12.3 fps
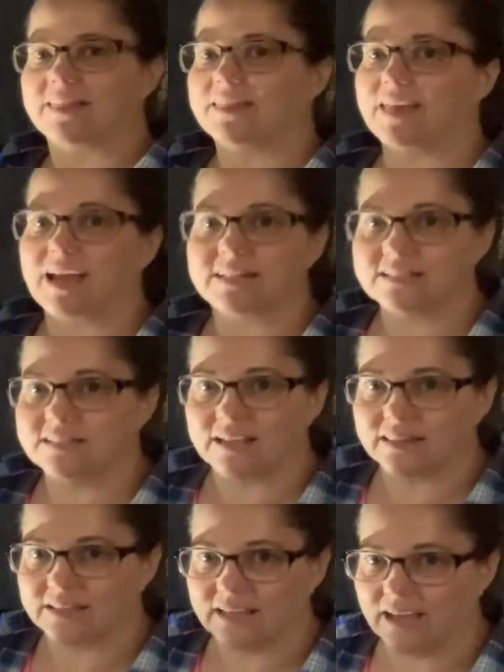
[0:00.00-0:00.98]
that's not
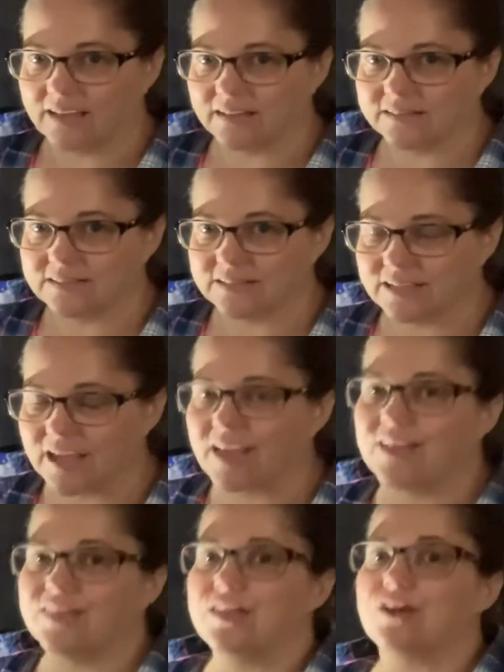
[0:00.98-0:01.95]
the end.
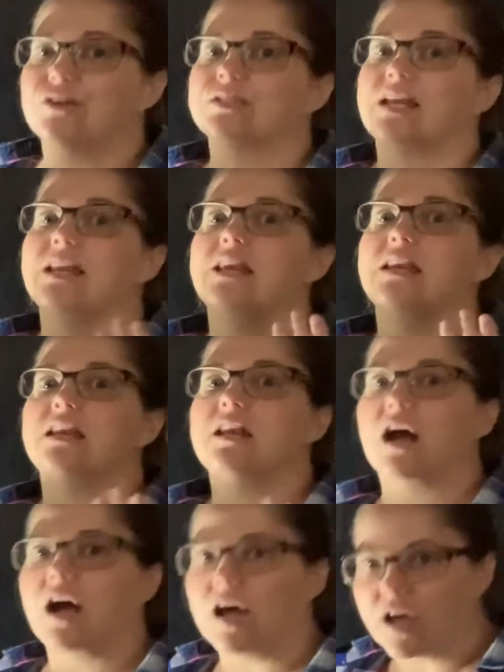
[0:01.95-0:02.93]
There's
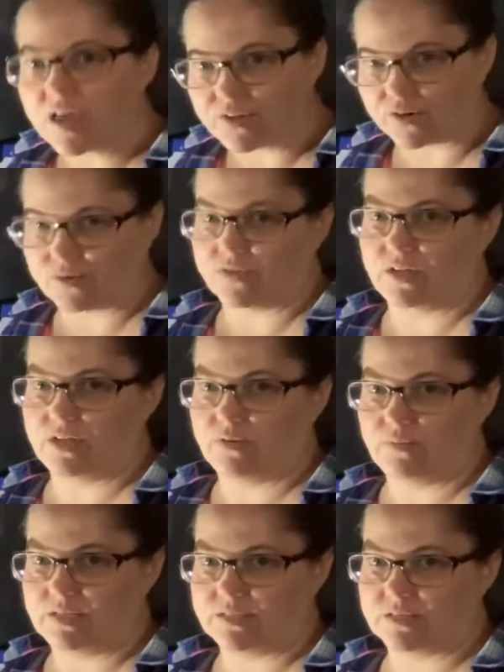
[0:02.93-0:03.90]
another thing you
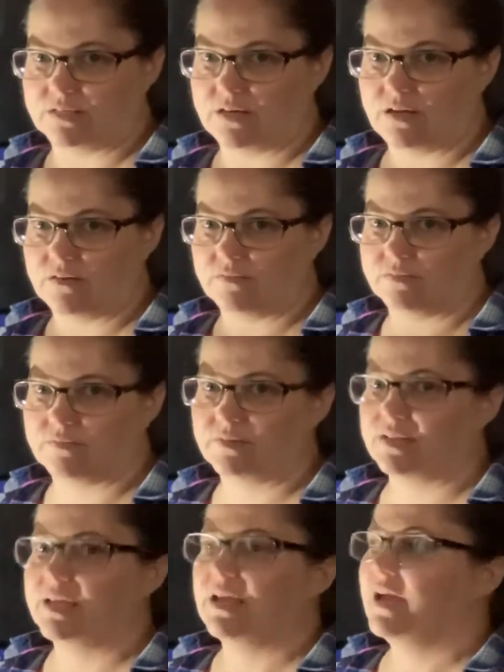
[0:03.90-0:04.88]
need to know,
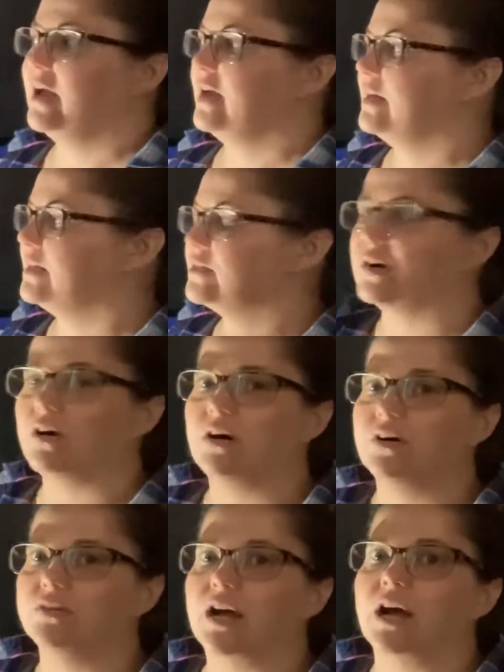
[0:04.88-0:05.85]
and it's
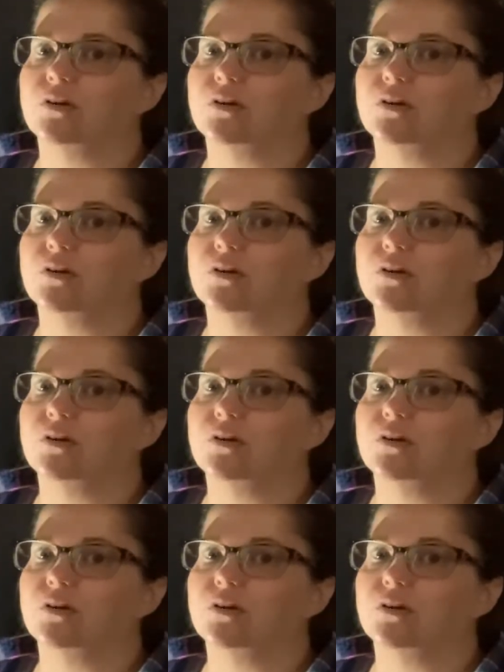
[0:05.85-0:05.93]
called a